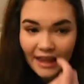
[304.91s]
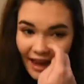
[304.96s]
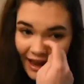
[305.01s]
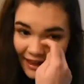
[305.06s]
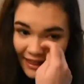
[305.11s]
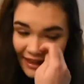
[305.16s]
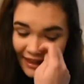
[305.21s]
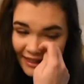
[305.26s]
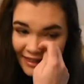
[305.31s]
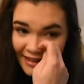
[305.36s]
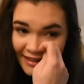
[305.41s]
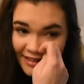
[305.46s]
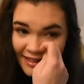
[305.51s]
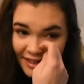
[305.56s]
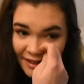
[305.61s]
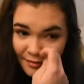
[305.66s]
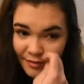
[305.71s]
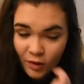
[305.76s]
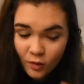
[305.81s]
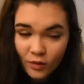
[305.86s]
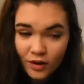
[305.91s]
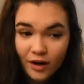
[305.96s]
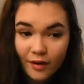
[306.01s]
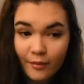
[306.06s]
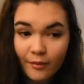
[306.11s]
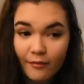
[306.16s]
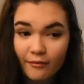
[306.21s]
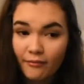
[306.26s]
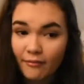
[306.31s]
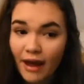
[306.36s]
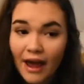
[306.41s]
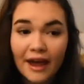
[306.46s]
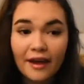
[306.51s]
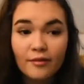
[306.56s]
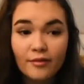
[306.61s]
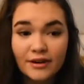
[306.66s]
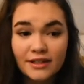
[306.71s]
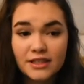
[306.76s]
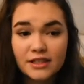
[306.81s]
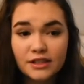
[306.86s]
I think that's gonna be one of my
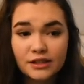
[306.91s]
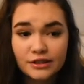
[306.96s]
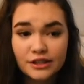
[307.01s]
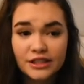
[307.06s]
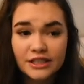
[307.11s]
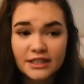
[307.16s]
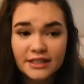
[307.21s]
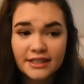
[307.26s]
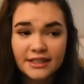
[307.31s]
resolutions,